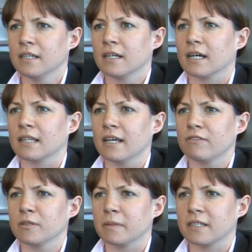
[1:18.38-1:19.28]
I'd
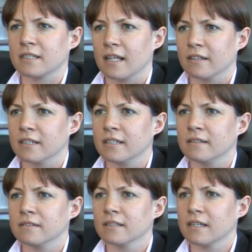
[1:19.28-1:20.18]
left a big salary,
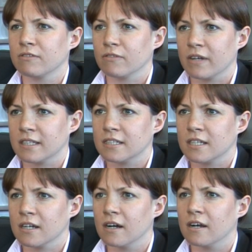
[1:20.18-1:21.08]
left a fancy
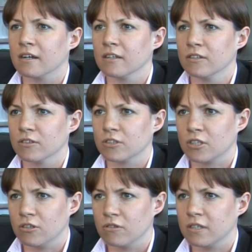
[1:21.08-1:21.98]
car, a lot of
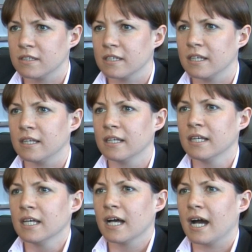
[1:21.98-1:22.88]
security,
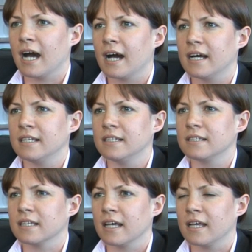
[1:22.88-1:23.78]
and
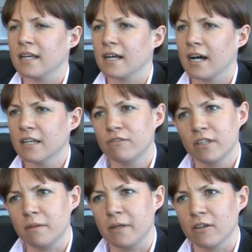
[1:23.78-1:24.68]
I hadn't
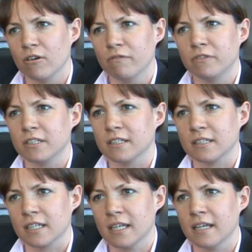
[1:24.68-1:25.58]
really been confident as
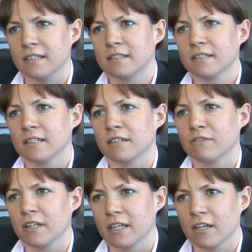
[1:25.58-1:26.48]
a kid, and I
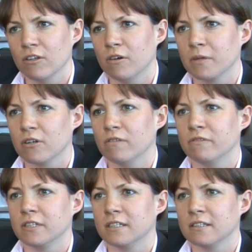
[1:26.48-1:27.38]
felt like a lot of my
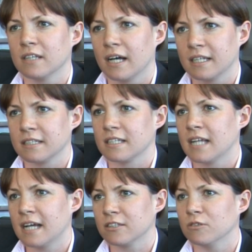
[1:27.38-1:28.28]
confidence I had as an
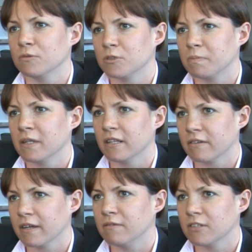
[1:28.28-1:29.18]
adult was built
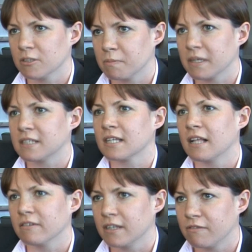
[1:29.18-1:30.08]
around this big
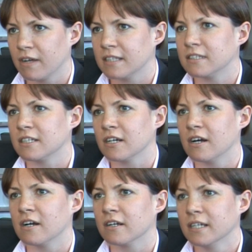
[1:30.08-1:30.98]
salary, fancy
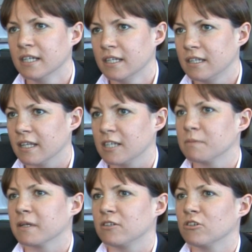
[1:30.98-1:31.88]
car, nice
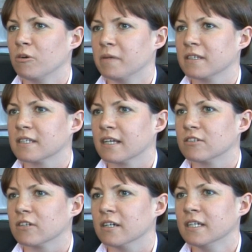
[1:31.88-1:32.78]
big job,
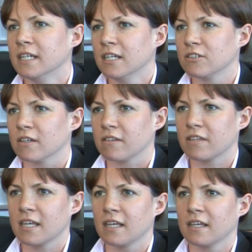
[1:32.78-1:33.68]
etc. So I
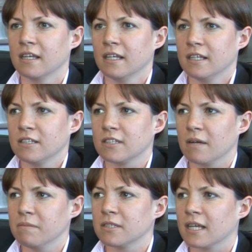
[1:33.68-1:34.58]
think
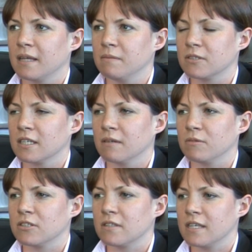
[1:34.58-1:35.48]
sometimes it
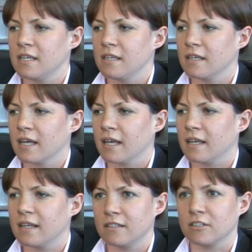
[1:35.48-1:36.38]
was the
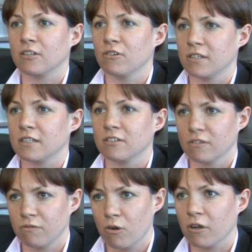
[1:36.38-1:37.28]
insecurities
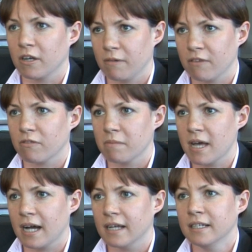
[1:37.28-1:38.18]
of walking away from
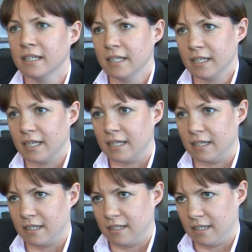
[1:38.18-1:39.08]
that
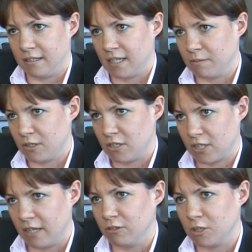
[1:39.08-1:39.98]
in terms of the
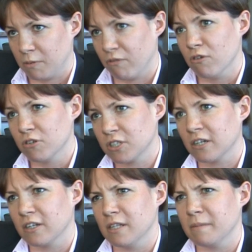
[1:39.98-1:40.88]
challenges before
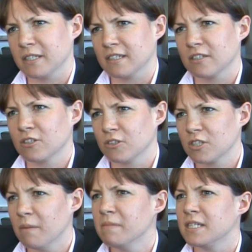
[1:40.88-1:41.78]
starting the business, because
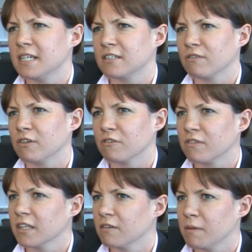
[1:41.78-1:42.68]
some days if you're
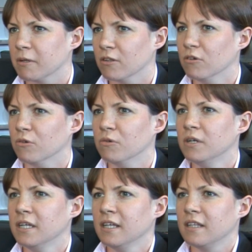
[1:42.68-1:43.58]
feeling a wee bit low,
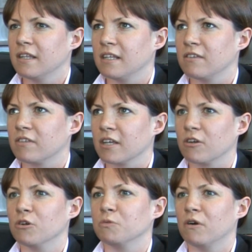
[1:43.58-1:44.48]
then you think,
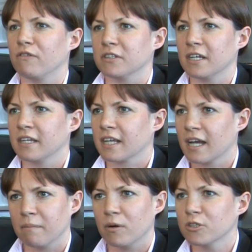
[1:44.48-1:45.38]
God, what have I done? I
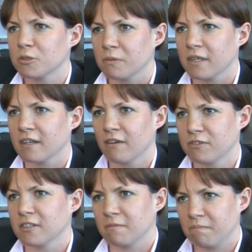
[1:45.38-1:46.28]
can't possibly, I have
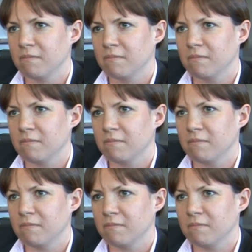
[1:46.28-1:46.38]
to,